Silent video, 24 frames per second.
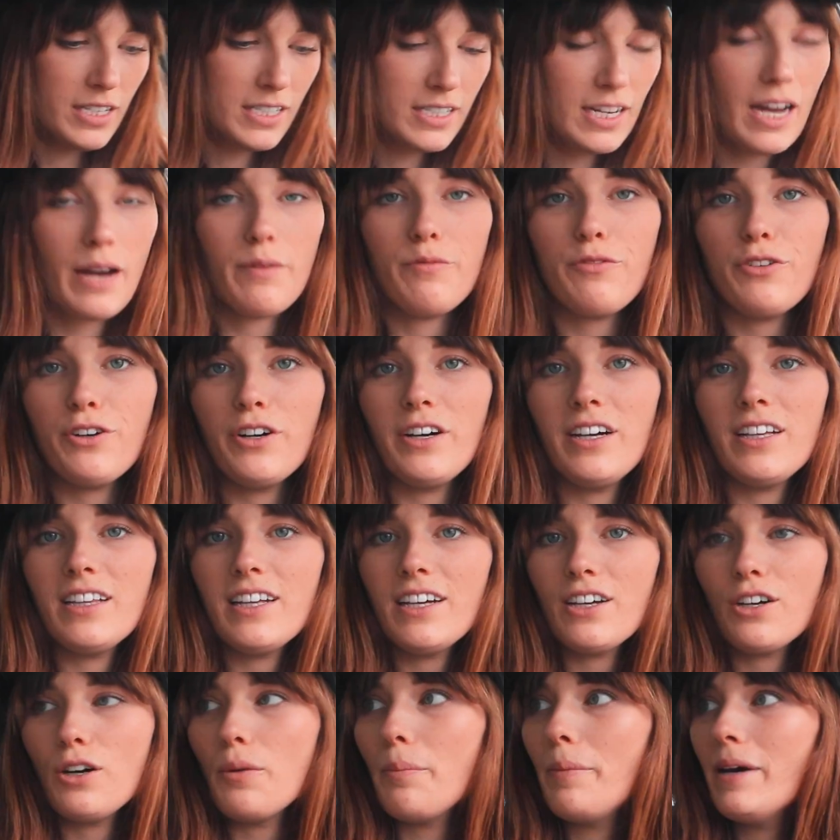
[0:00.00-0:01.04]
It's time for a
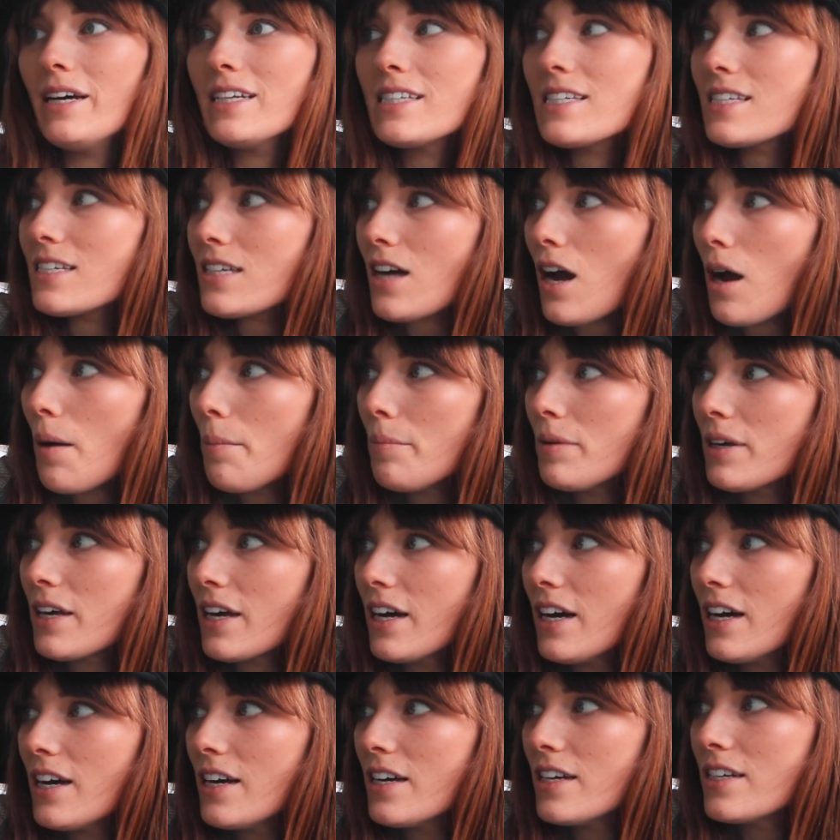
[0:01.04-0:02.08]
little pit stop
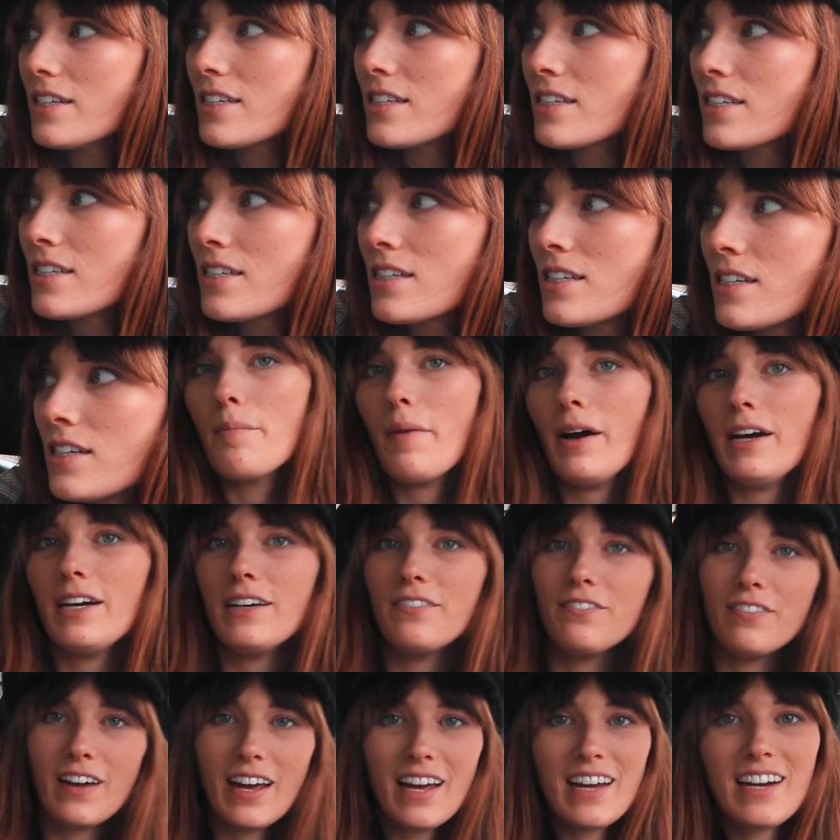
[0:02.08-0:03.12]
because my
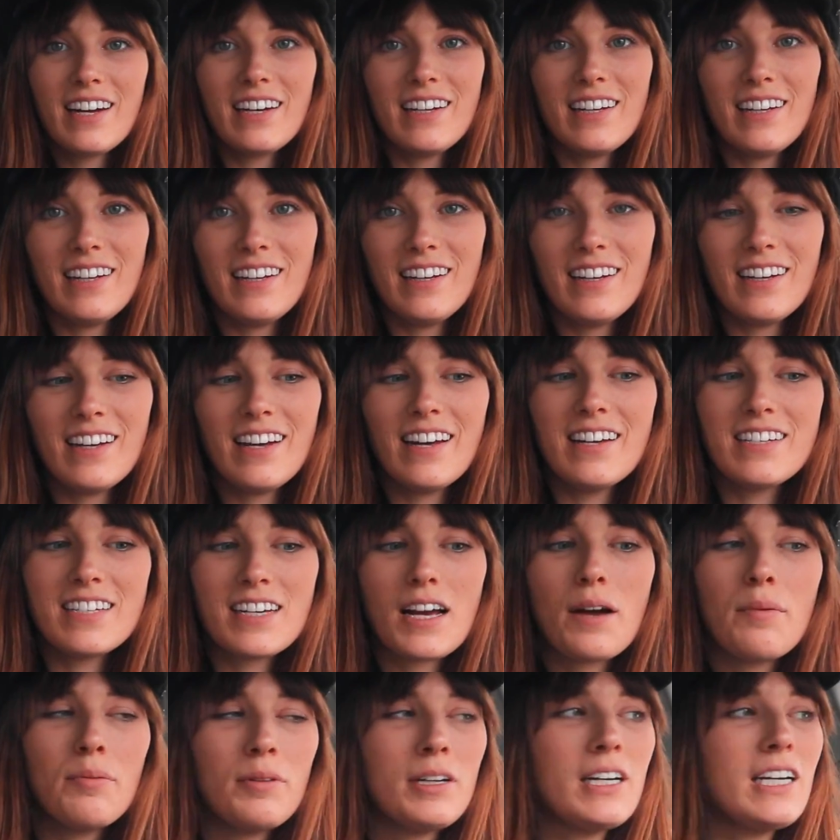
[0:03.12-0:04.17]
vanity
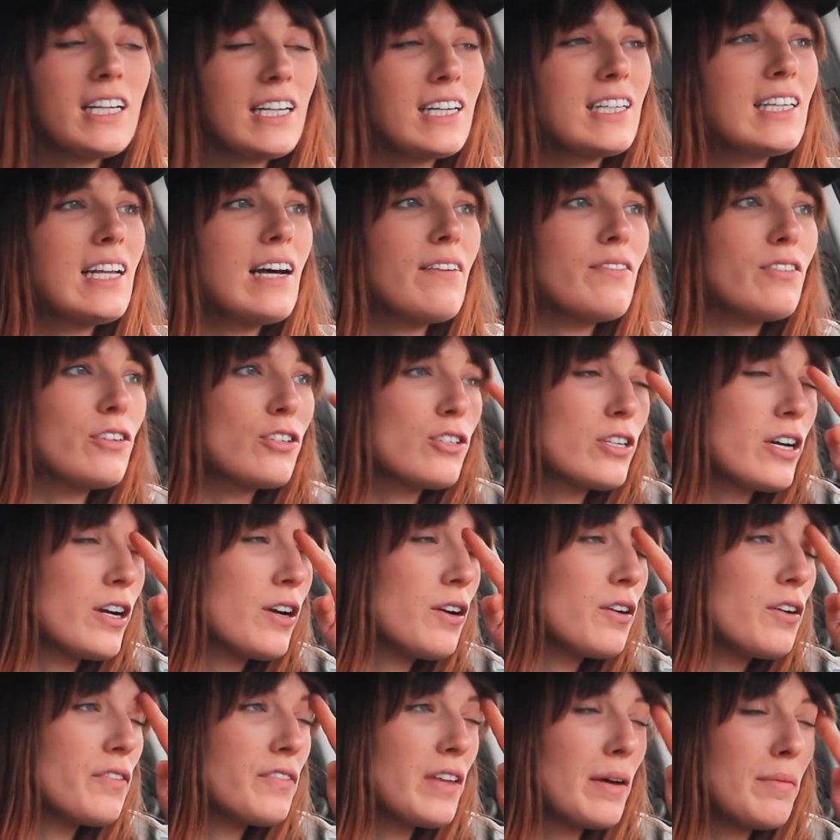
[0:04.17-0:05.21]
isn't completely level. So I
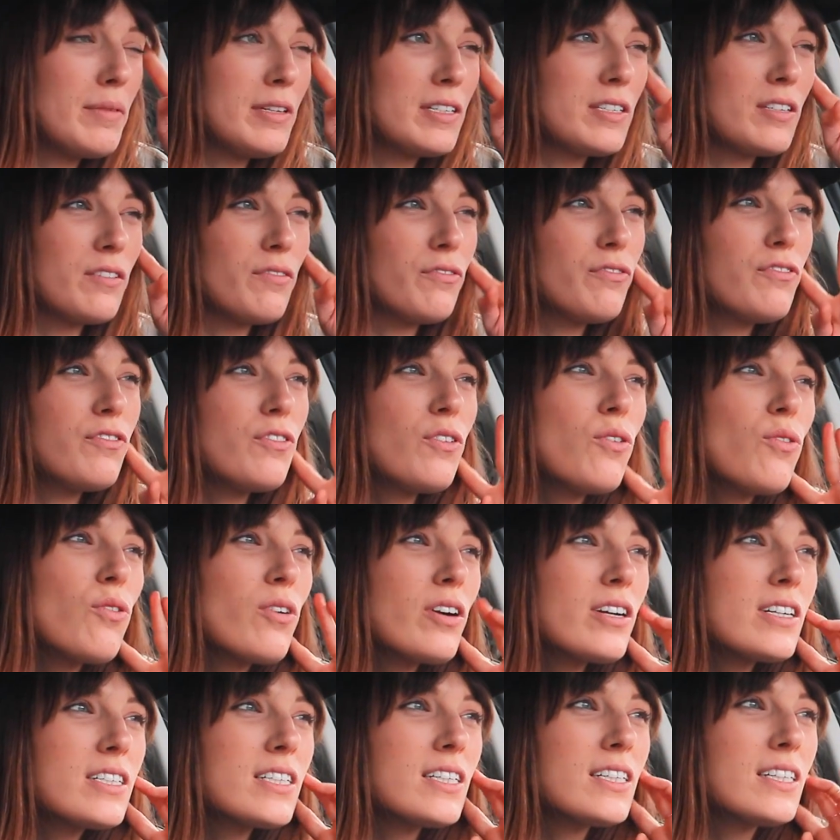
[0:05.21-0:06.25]
don't know if that means the floor
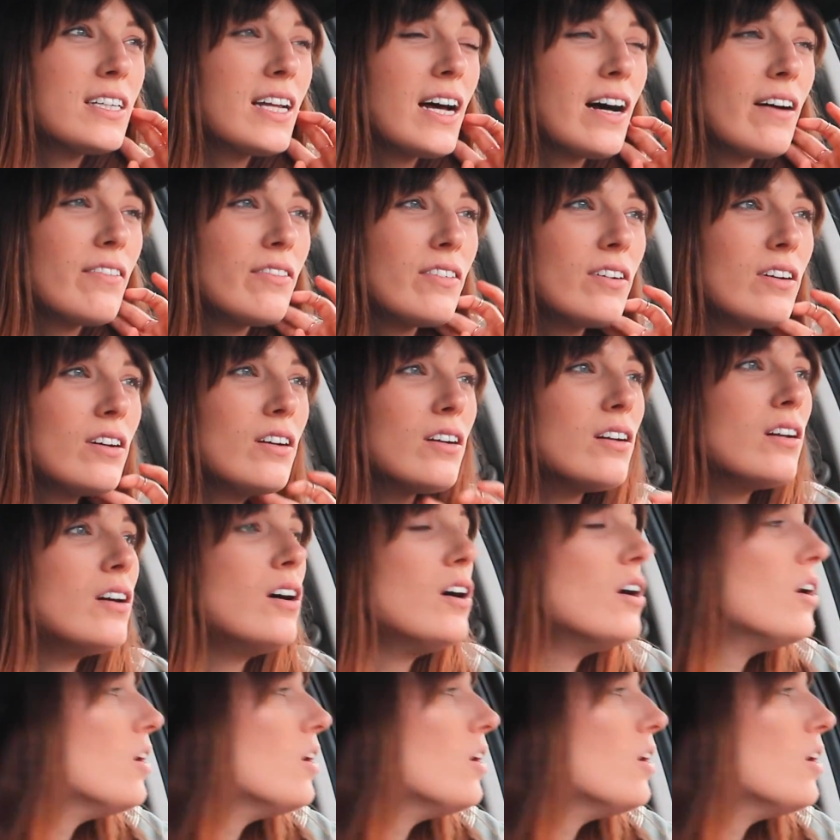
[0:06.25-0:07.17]
isn't level